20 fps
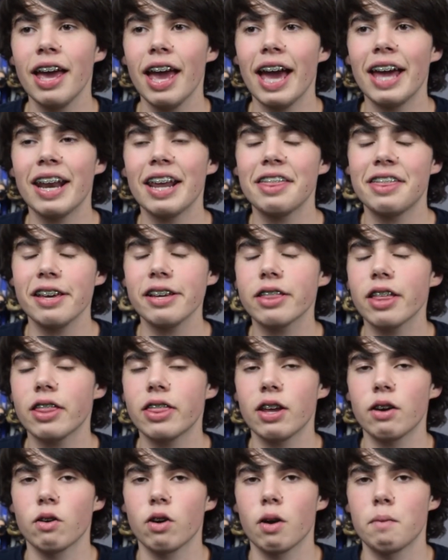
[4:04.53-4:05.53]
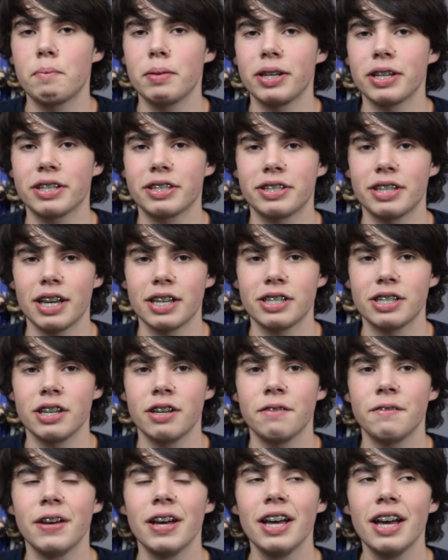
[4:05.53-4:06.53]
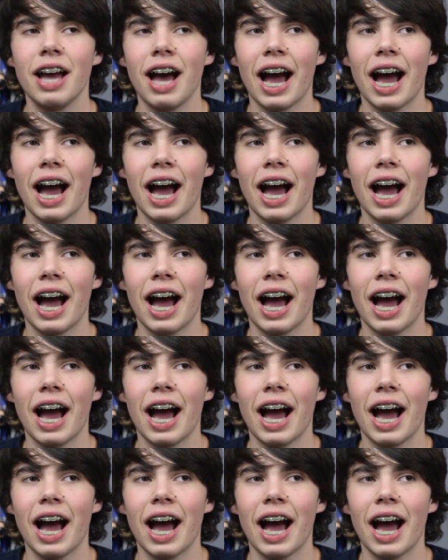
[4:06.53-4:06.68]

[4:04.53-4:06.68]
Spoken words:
And I think that they were a bit excessive.